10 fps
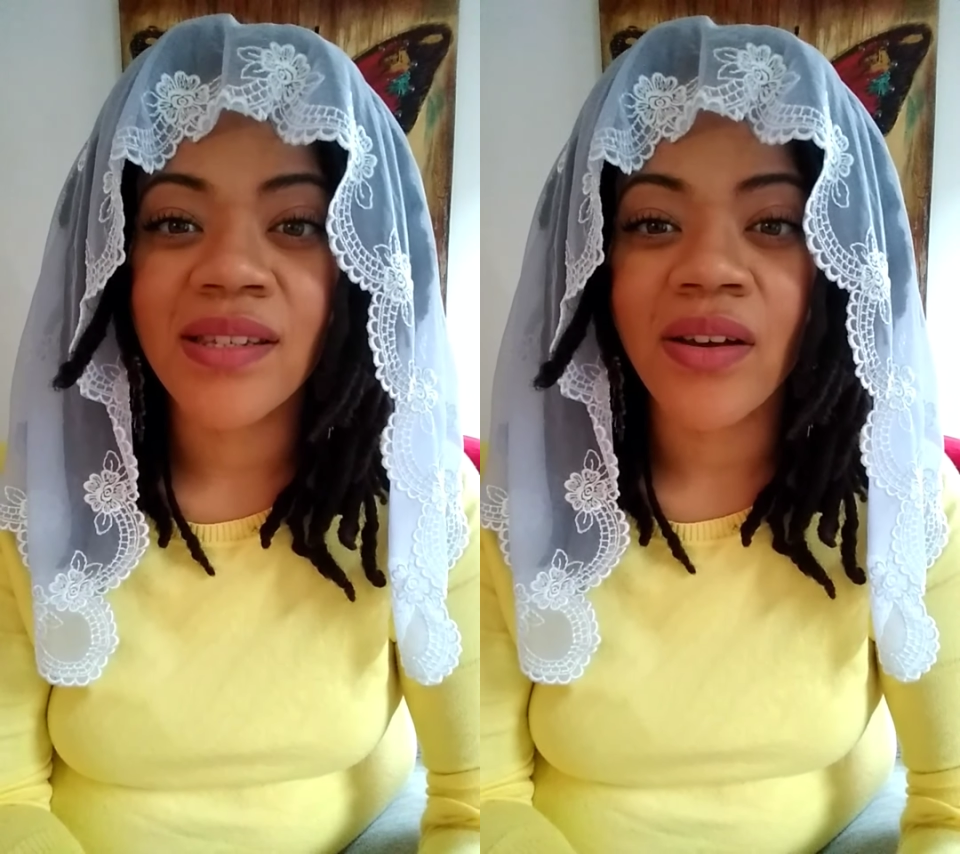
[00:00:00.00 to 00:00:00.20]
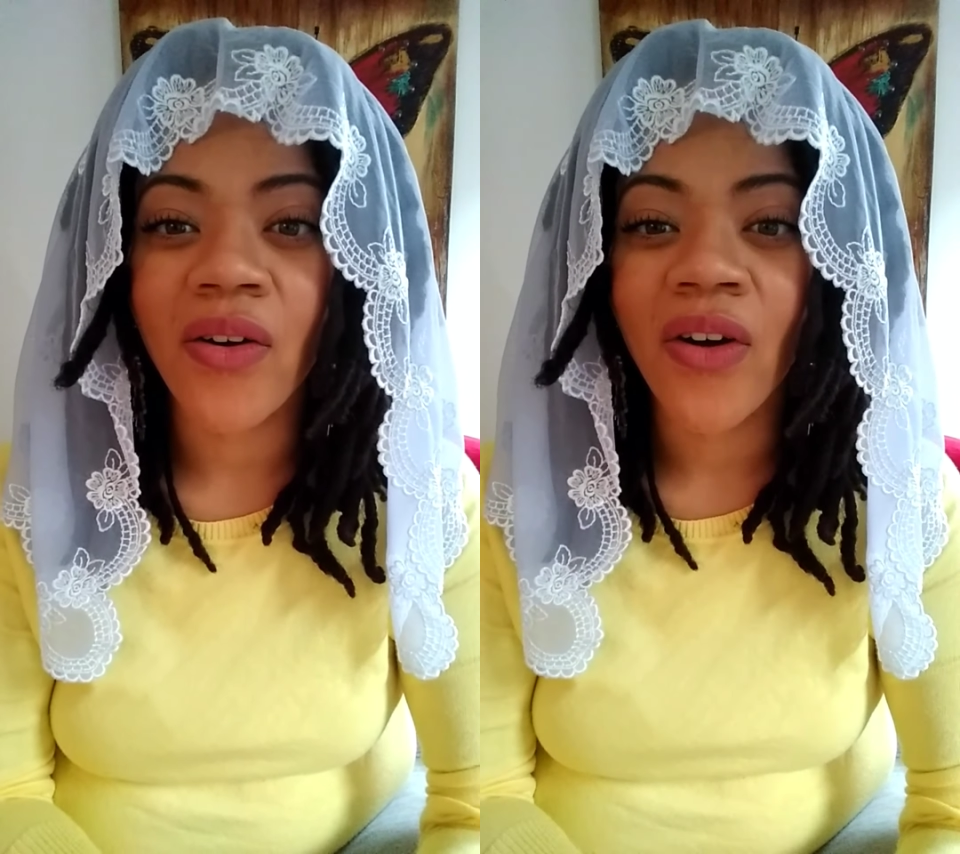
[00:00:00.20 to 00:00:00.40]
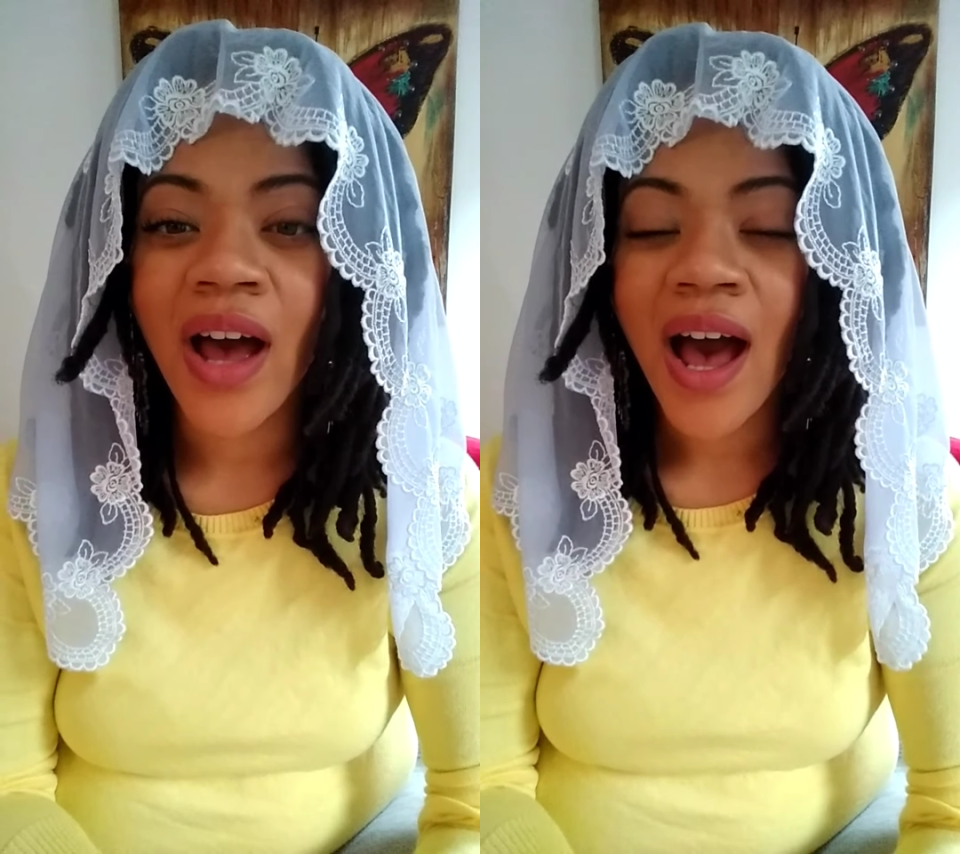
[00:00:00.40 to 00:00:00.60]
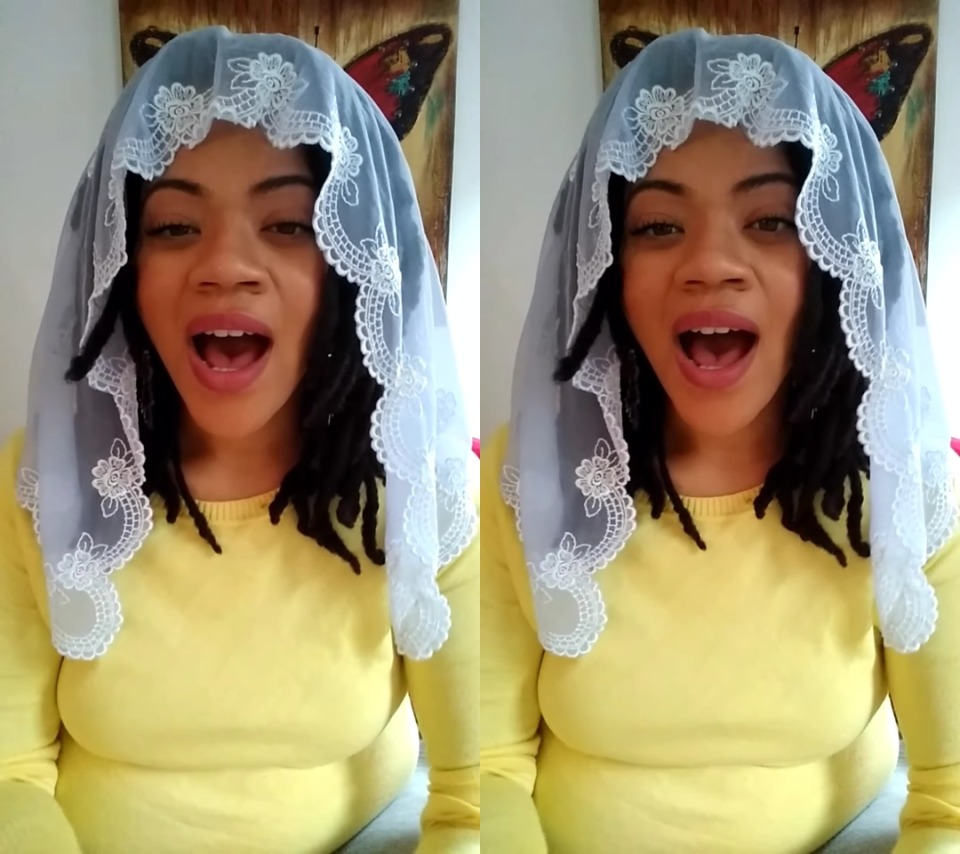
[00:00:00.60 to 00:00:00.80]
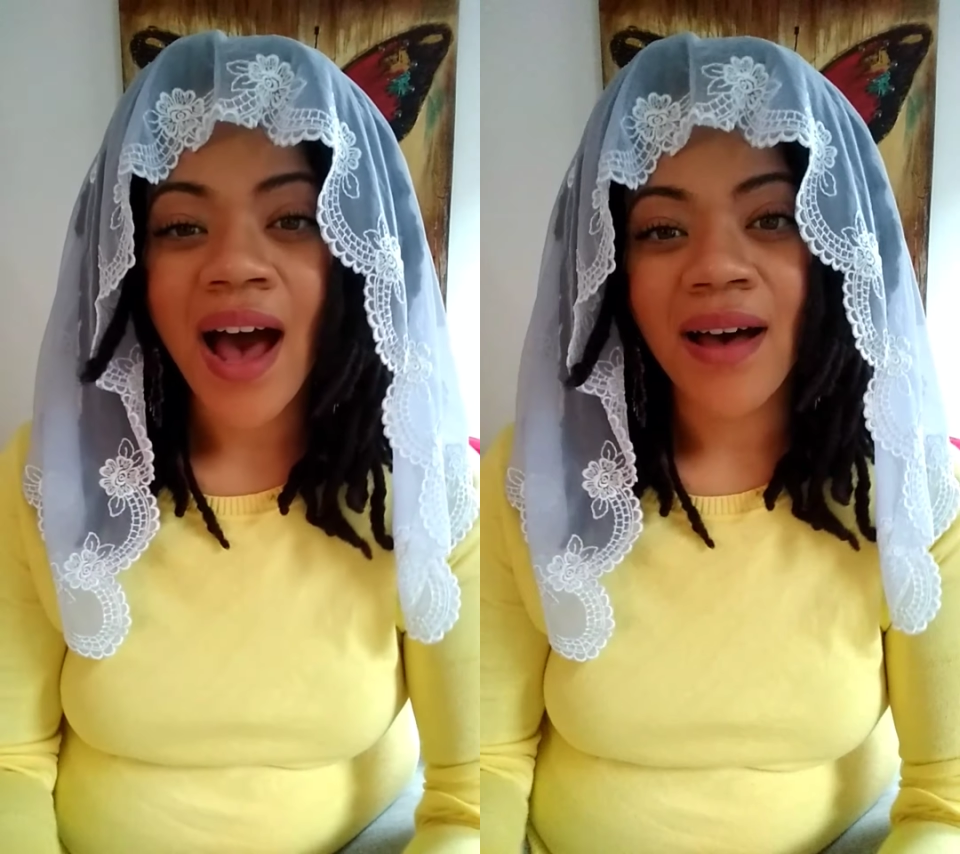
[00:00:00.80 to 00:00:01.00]
So
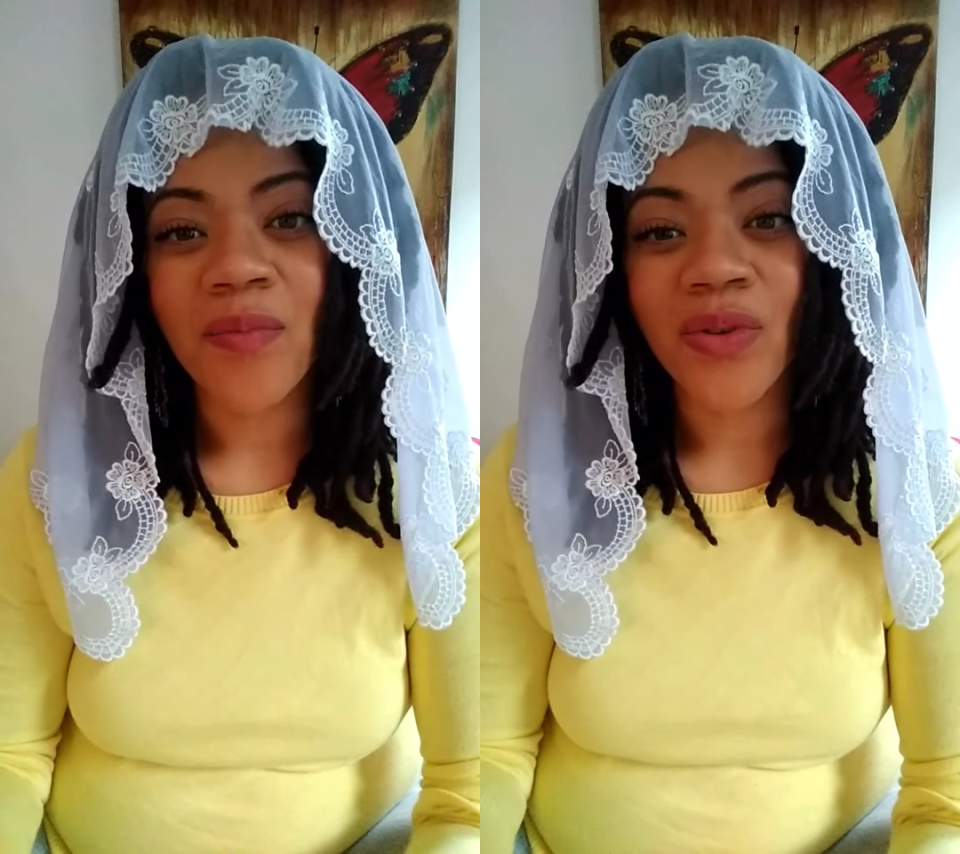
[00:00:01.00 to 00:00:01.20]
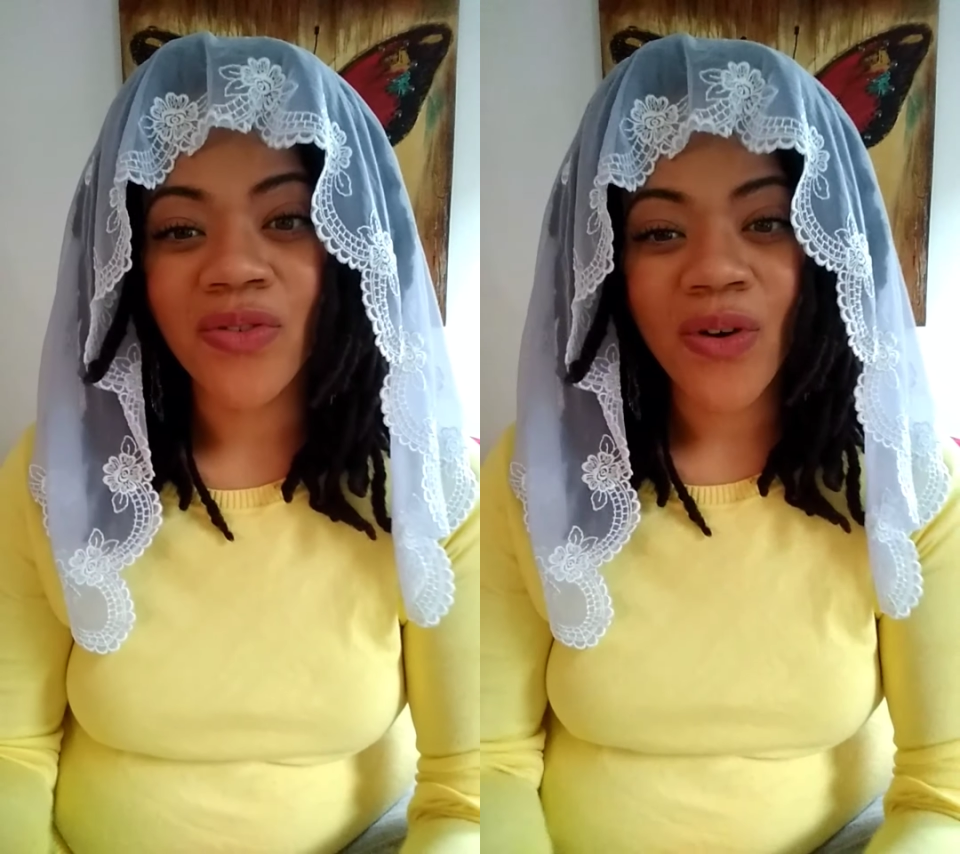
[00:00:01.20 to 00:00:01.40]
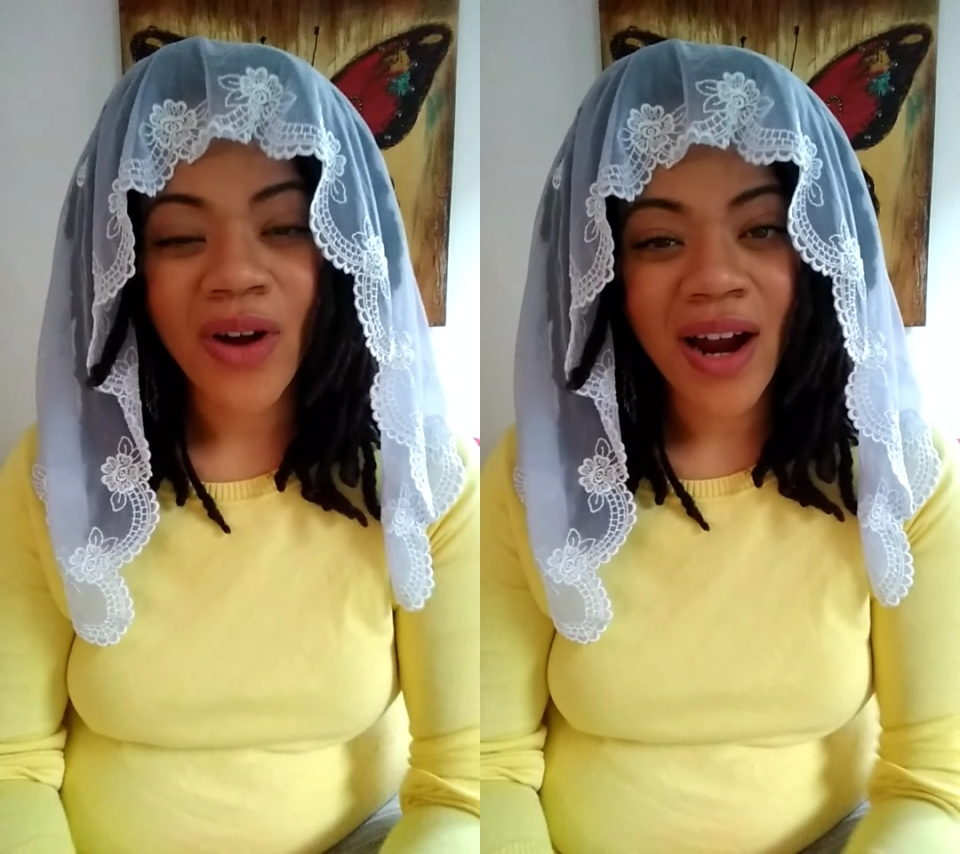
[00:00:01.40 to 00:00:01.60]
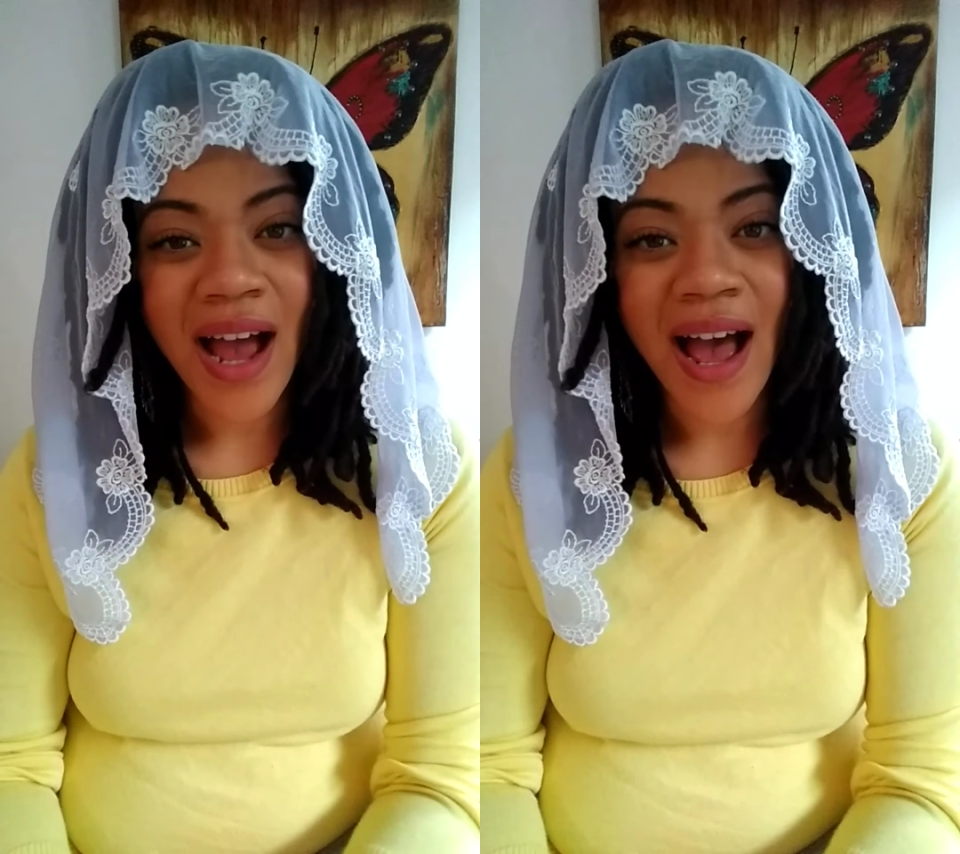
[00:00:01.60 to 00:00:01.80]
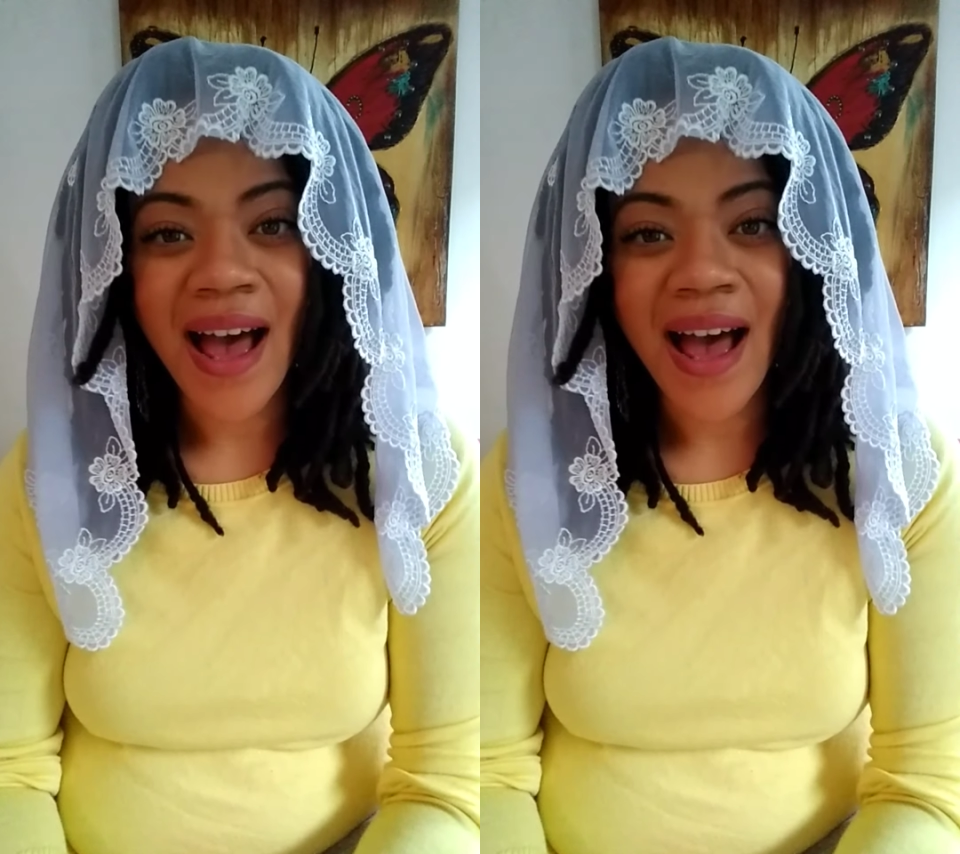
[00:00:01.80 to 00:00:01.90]
before